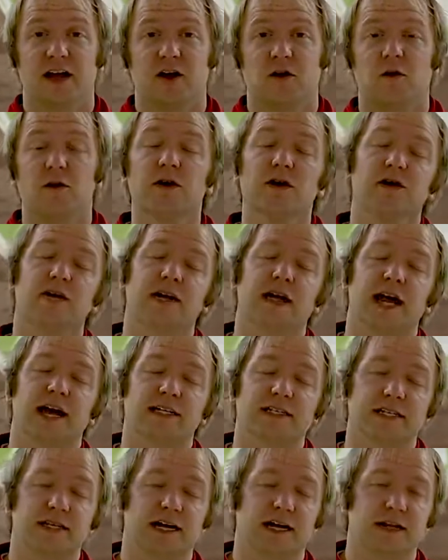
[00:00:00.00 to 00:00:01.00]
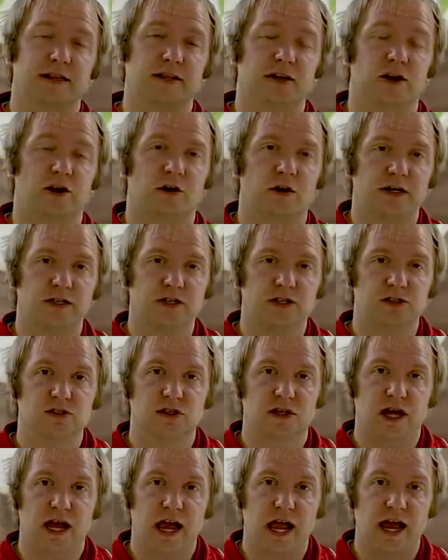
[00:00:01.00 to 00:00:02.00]
We're going to look at tonight, though, is
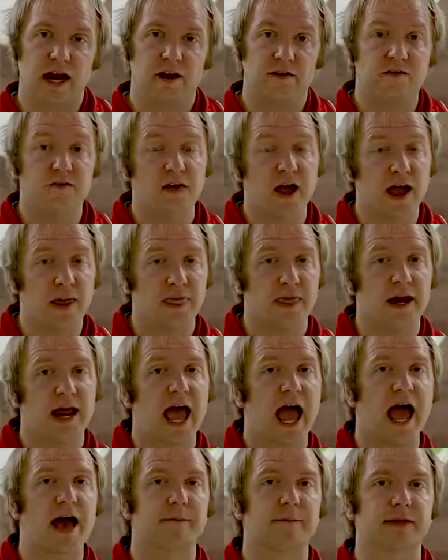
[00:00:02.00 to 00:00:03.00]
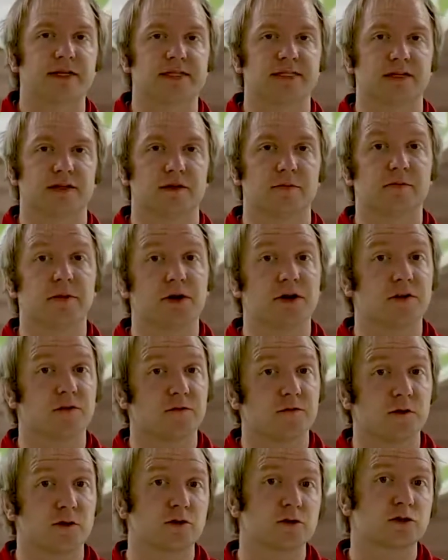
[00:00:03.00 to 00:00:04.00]
an event that happens in the book
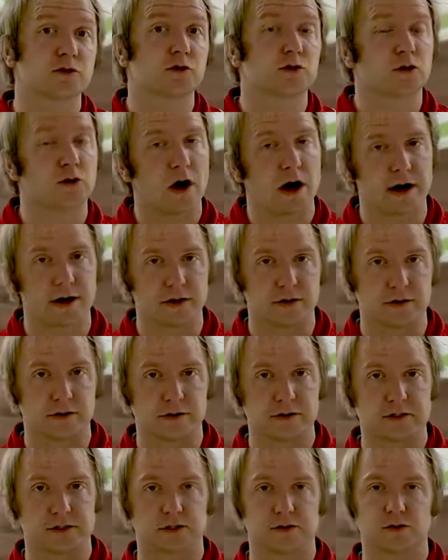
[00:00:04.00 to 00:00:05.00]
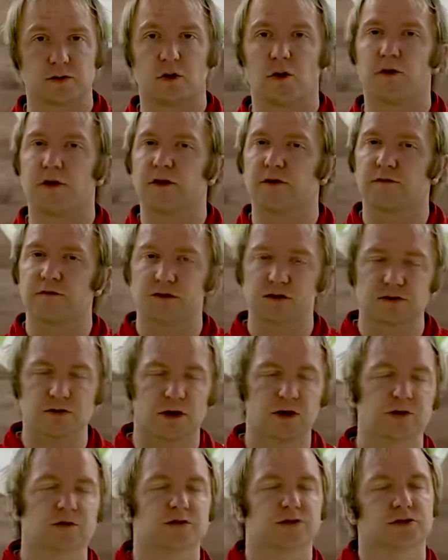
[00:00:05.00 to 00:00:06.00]
of 1 Chronicles. It's recorded in 1
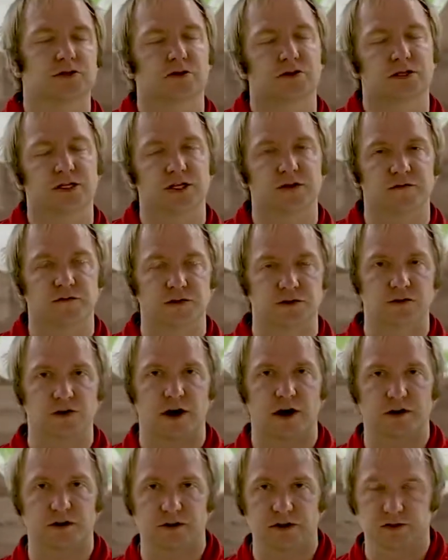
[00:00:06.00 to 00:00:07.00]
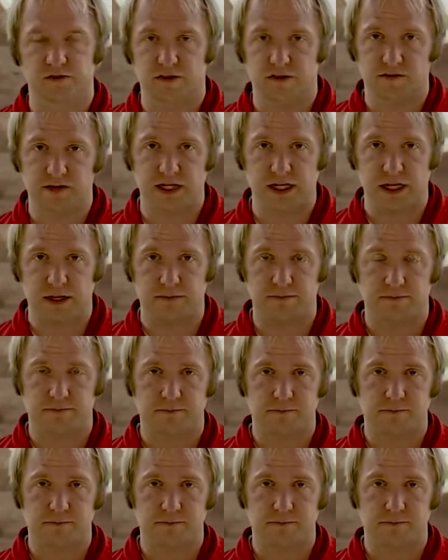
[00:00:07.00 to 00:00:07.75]
Chronicles 13, 1 Chronicles 15.